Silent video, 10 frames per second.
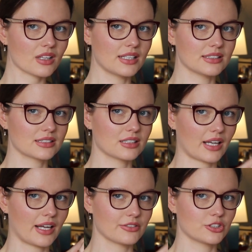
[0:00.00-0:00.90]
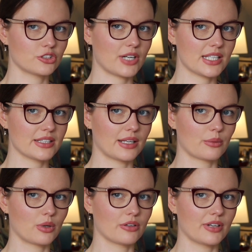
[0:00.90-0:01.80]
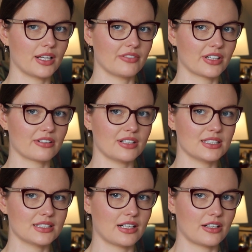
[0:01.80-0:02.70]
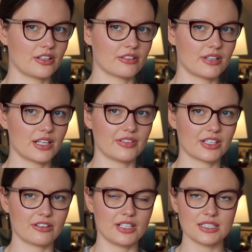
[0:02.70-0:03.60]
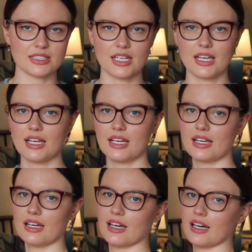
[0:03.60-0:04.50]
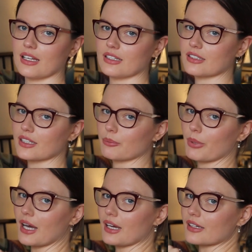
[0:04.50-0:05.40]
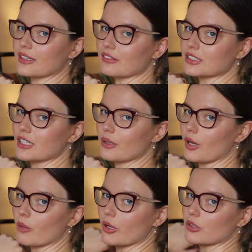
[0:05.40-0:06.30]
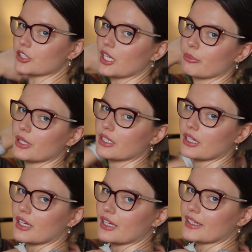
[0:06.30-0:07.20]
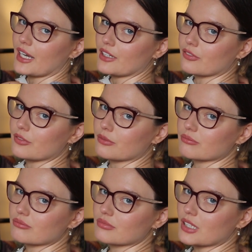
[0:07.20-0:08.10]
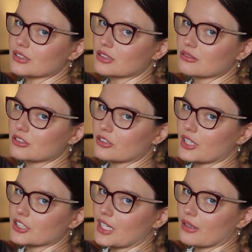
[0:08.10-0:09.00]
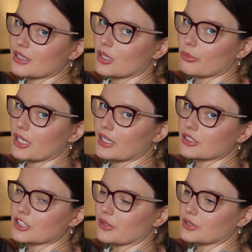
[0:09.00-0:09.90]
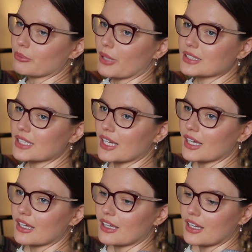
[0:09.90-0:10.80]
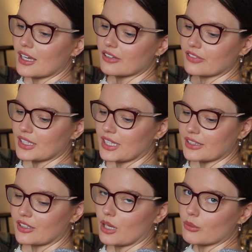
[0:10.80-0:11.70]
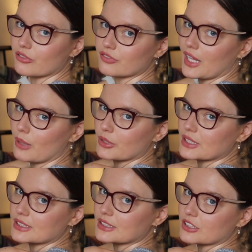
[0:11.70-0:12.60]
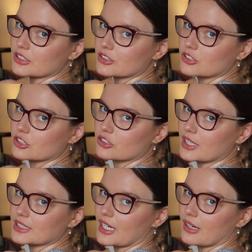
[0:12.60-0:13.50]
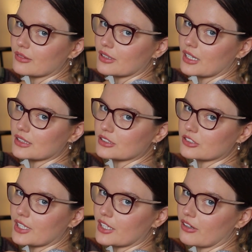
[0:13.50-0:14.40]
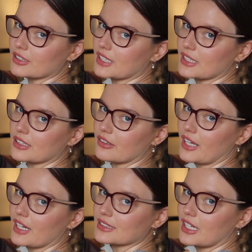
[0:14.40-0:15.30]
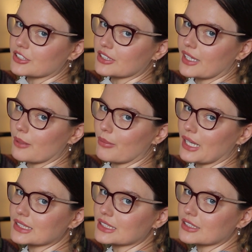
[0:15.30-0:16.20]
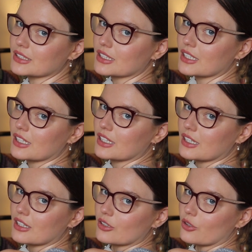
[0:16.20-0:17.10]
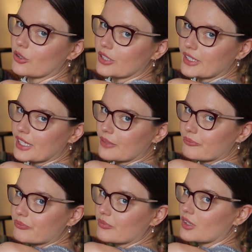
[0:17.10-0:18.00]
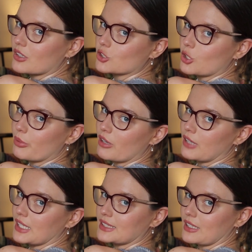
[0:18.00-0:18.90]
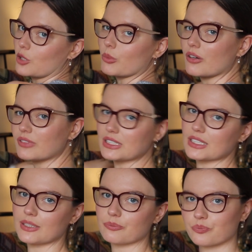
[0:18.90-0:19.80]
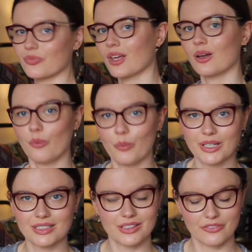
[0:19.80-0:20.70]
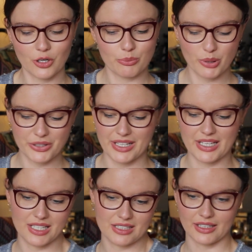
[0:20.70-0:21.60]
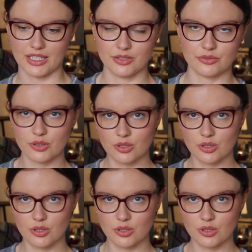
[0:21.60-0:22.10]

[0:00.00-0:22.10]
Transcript: it's kind of straight, then one rate of increase, then another rate of increase. And at the back there is no armhole shaping. It kind of has stretched out a little bit, it shows it better if I lay the garment flat, but this is just straight down and straight across there, so that is actually a mitered corner there. It should be a right angle, but obviously when you've got a body in it, it kind of